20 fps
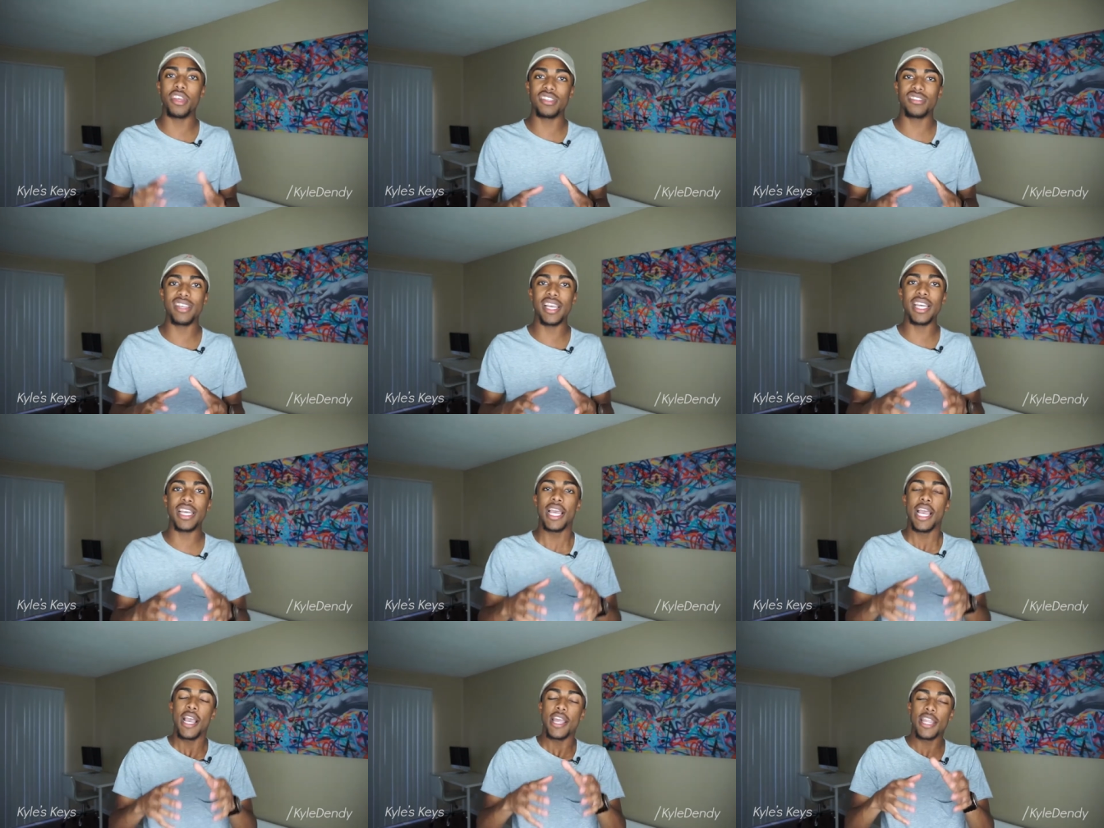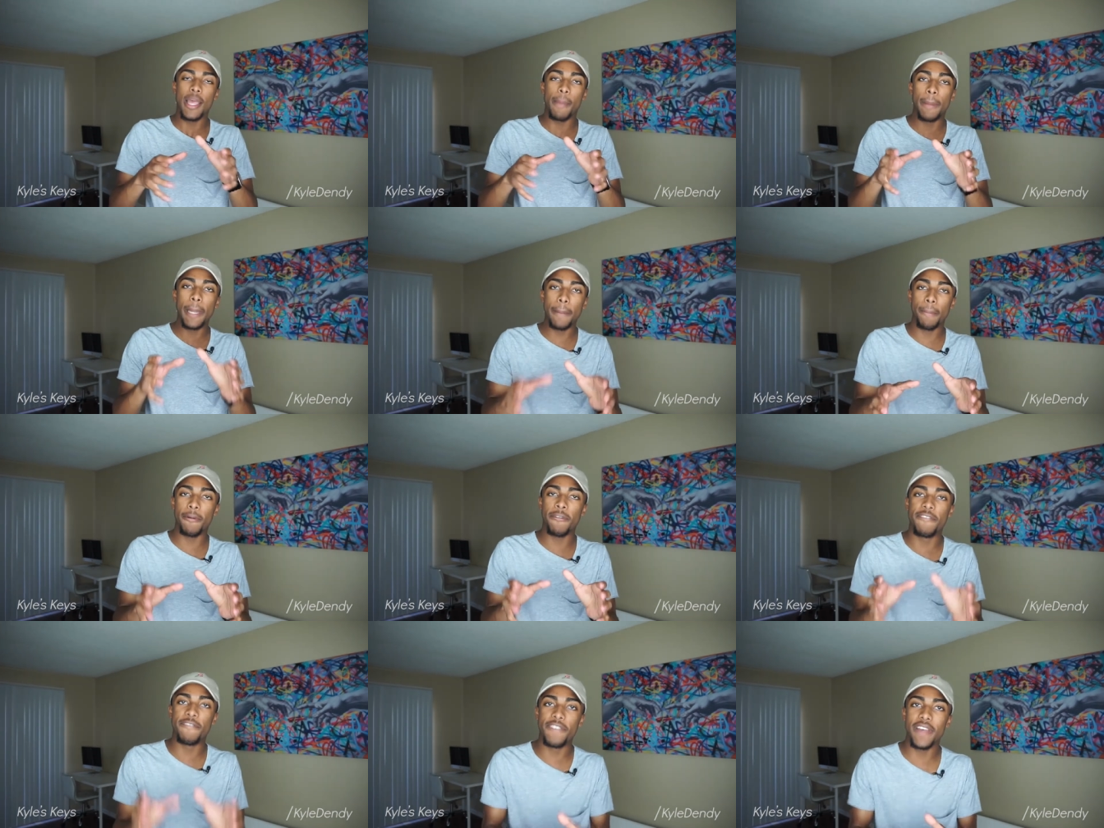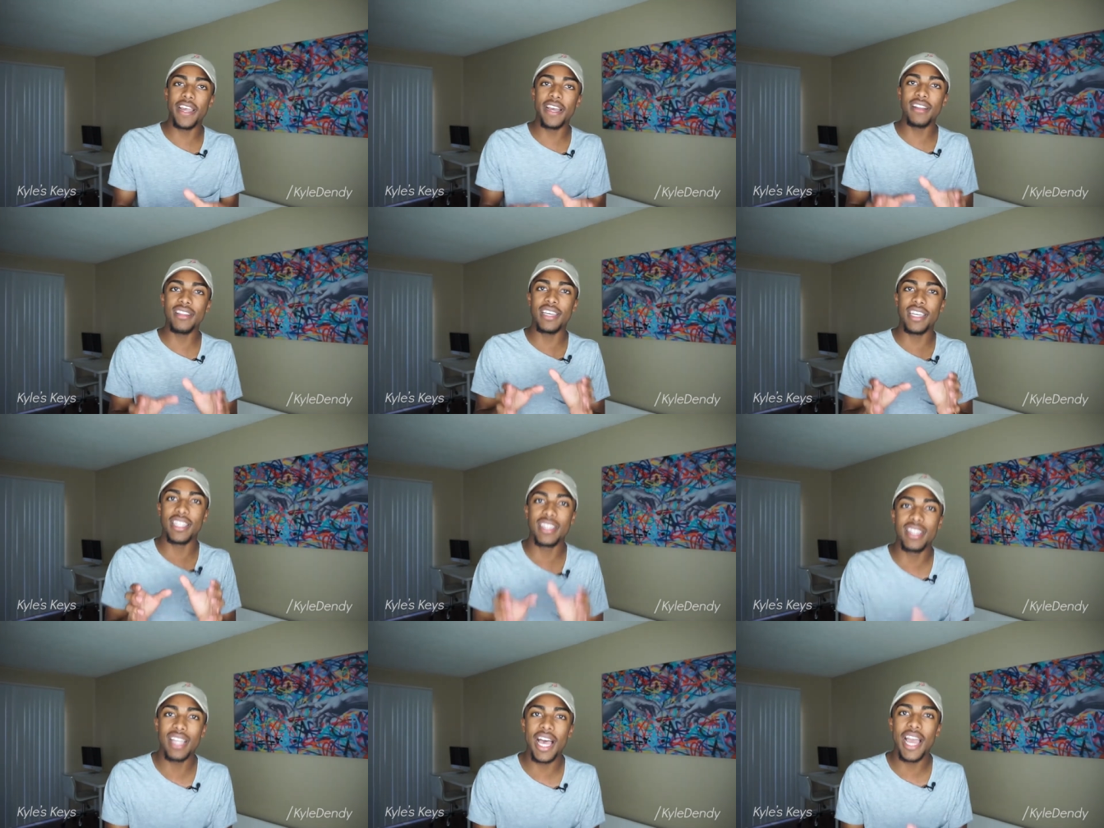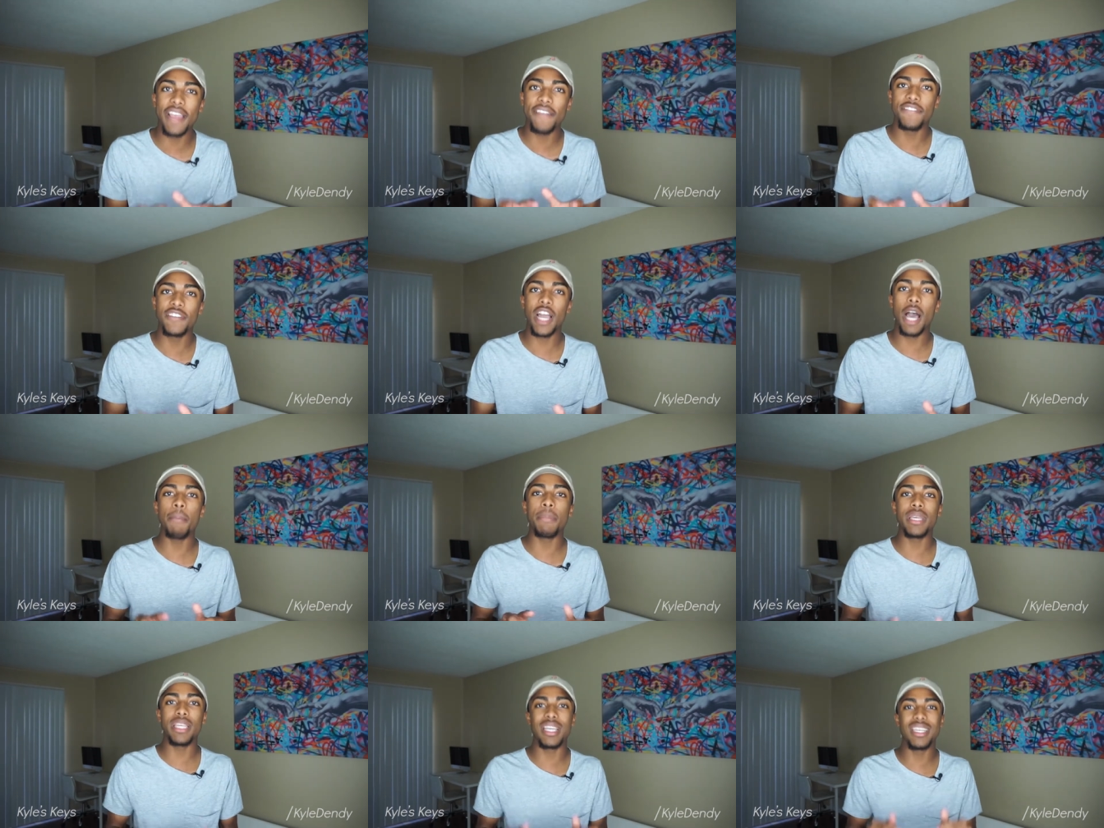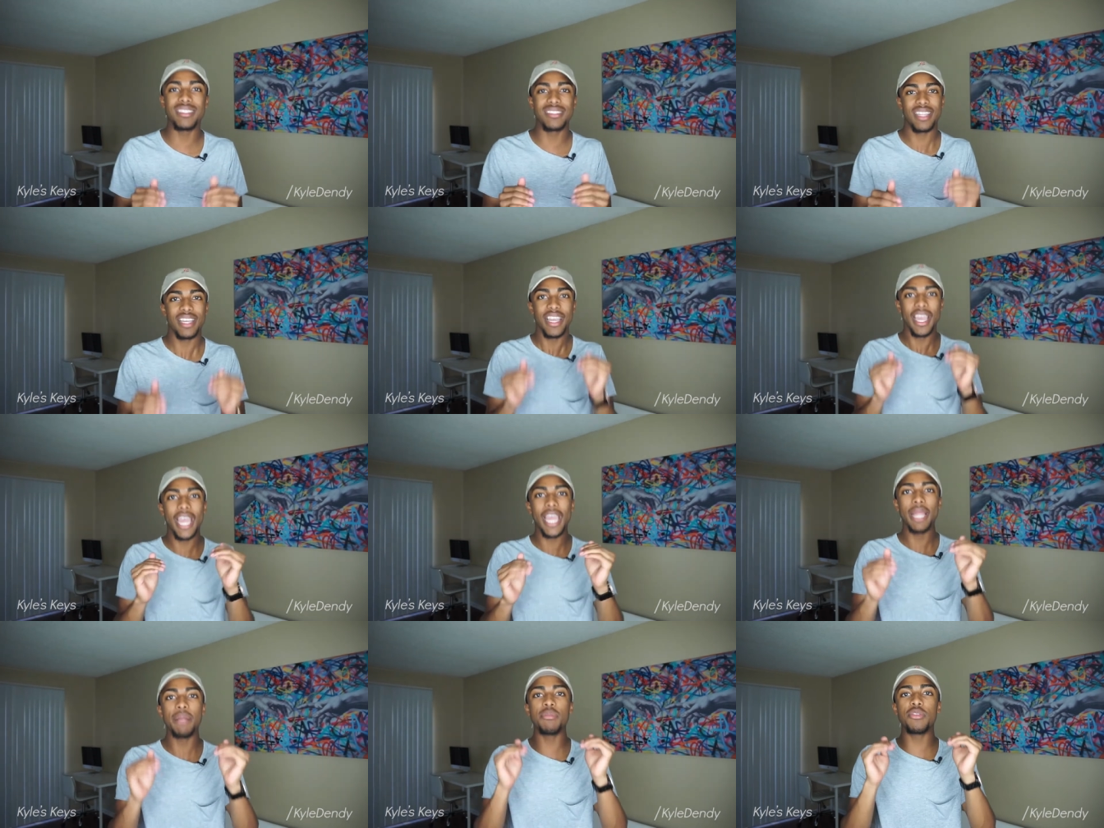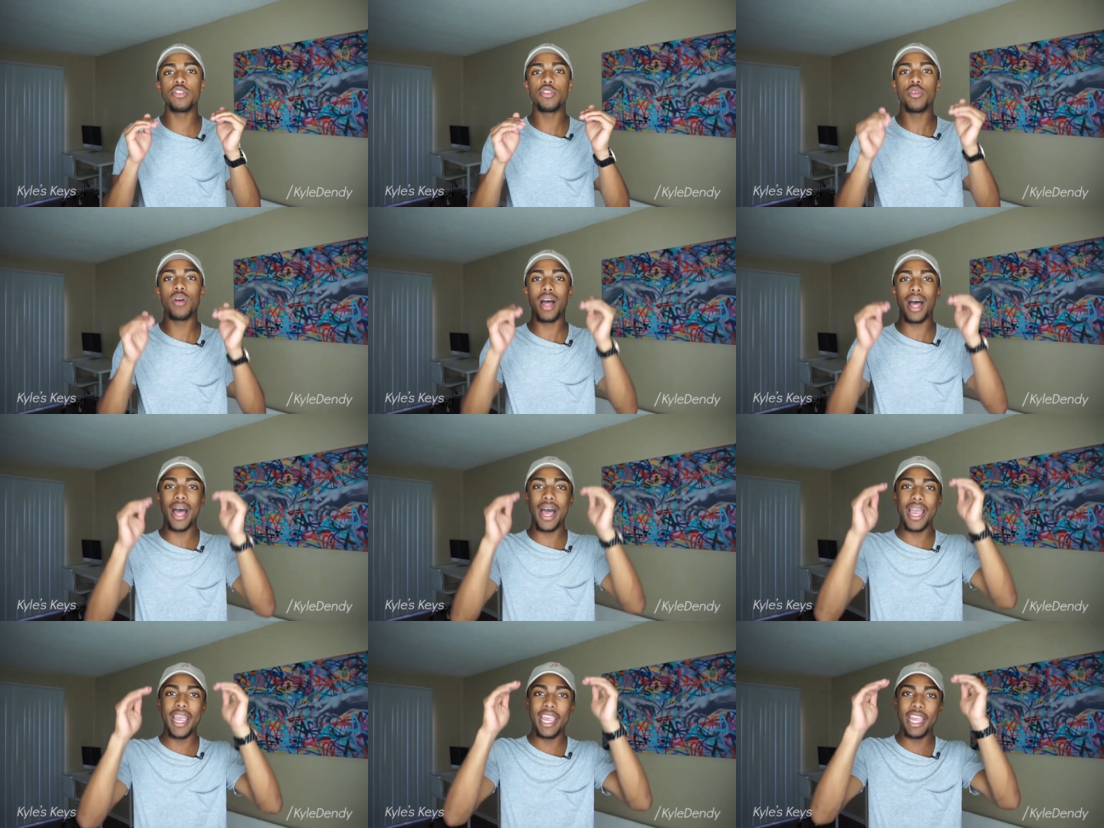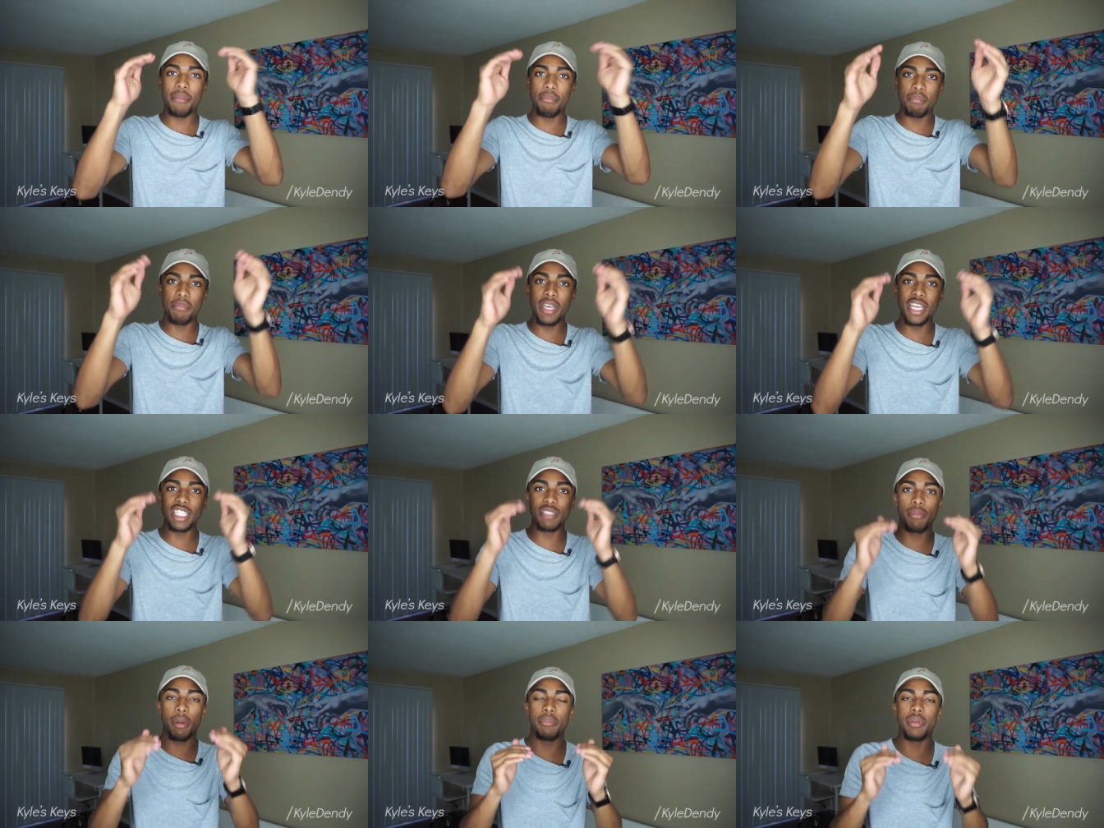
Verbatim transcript: They say that people fail in life not because they aim too high and miss,